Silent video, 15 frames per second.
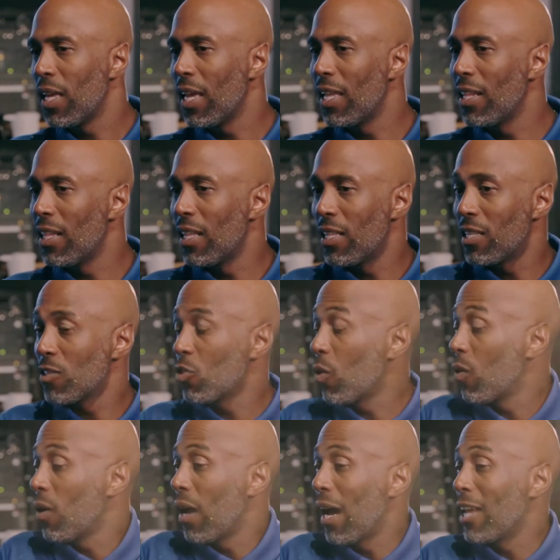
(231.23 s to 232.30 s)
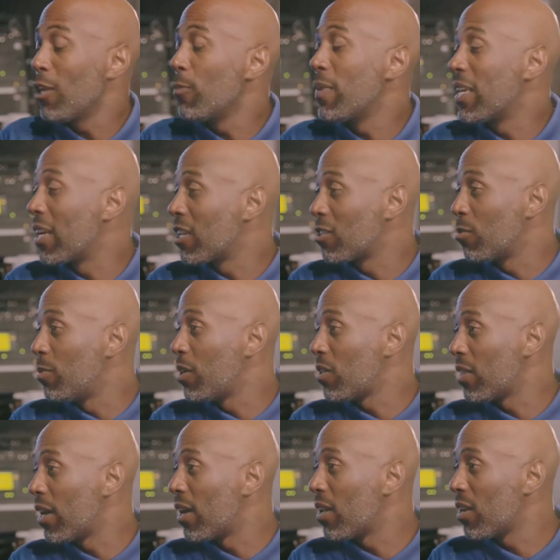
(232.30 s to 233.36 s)
And so how do you begin to build
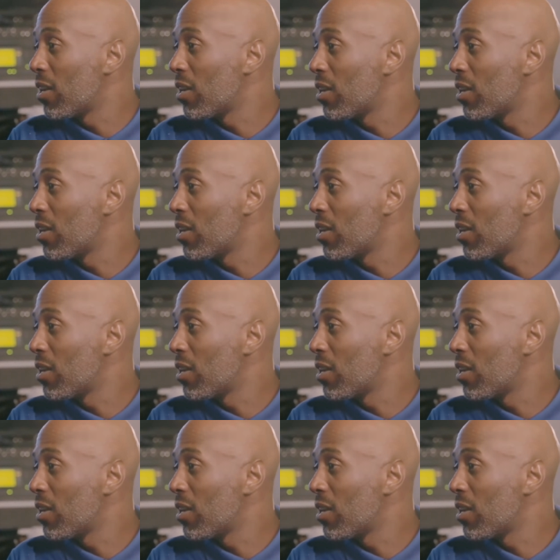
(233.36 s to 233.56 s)
that?